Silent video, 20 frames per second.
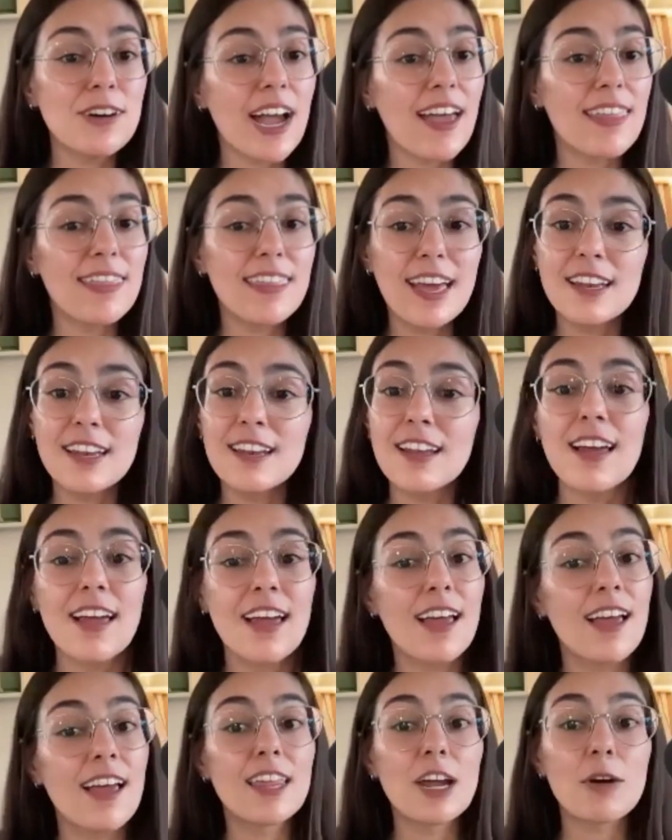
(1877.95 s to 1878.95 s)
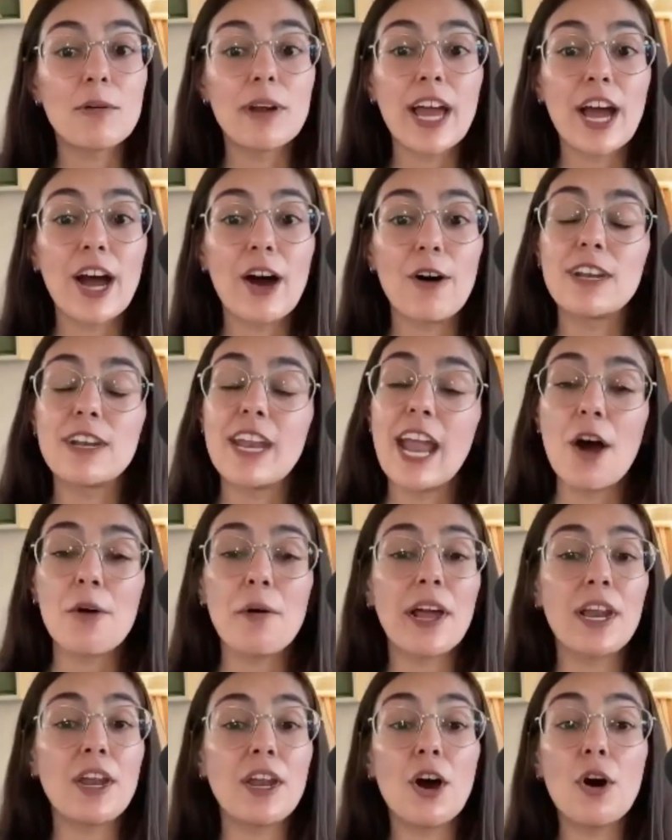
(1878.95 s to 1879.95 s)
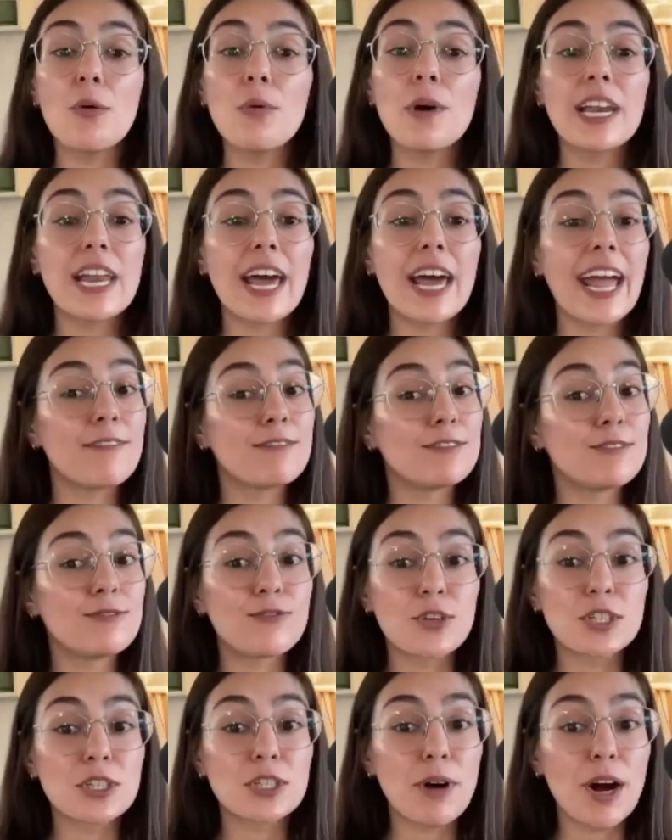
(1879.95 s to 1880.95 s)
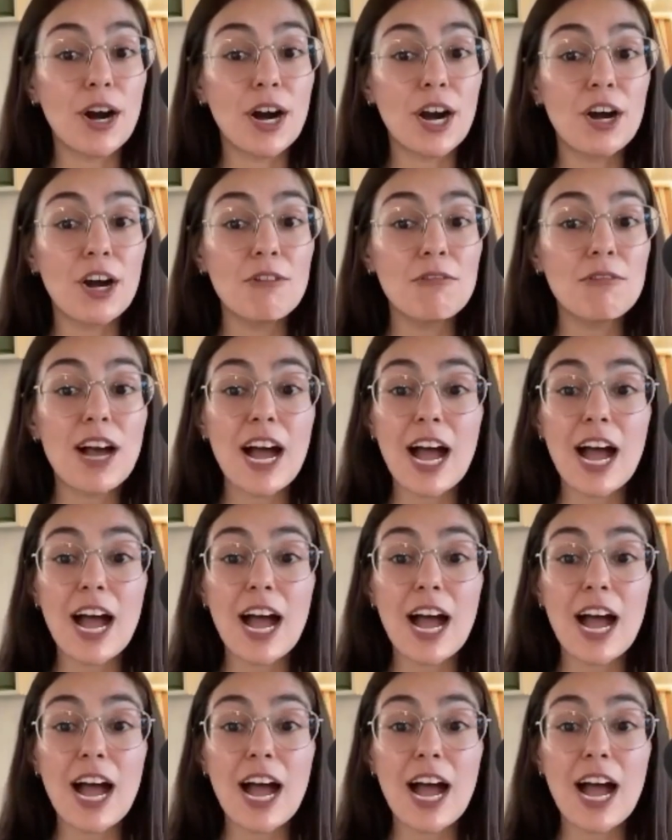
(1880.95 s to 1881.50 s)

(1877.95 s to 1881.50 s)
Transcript: And then there we go. Now I know what I have for tomorrow.